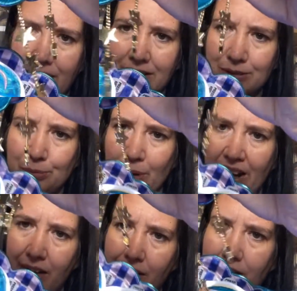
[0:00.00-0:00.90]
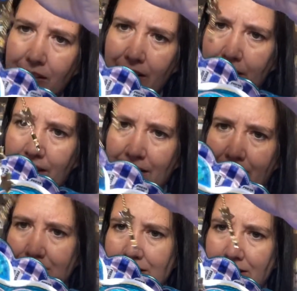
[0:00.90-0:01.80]
as well, and
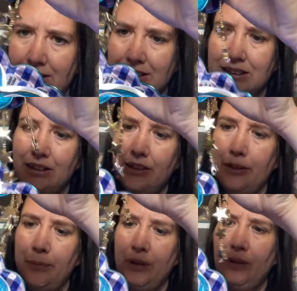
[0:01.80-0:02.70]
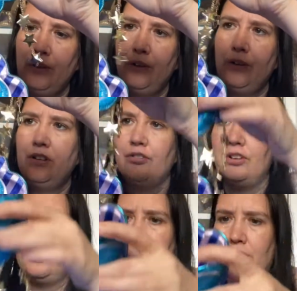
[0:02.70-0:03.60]
it's just so
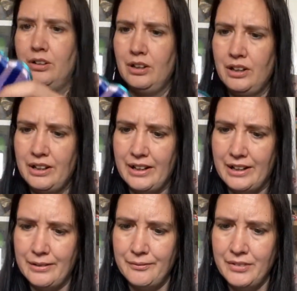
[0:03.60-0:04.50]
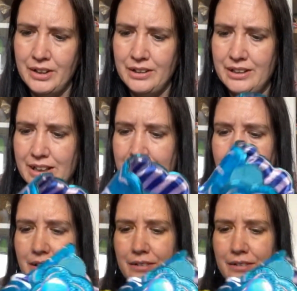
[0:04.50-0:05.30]
beautiful. The